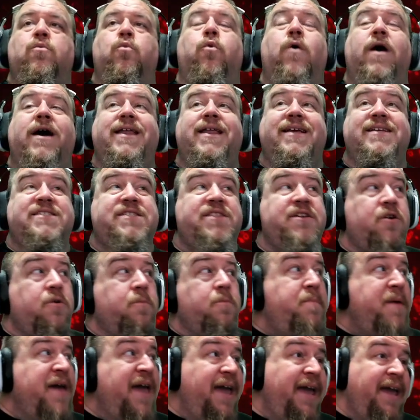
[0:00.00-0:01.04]
What is their
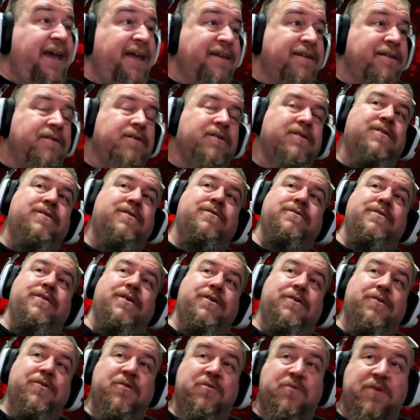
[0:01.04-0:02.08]
bane? Oh
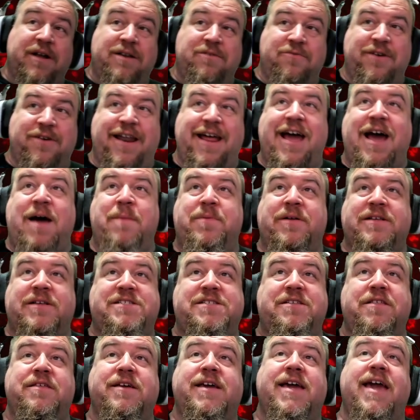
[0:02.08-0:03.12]
no, what what
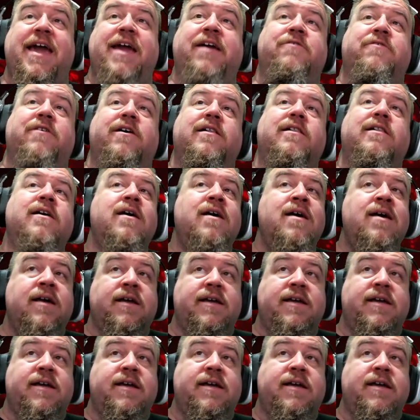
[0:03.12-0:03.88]
happens to the gangrel?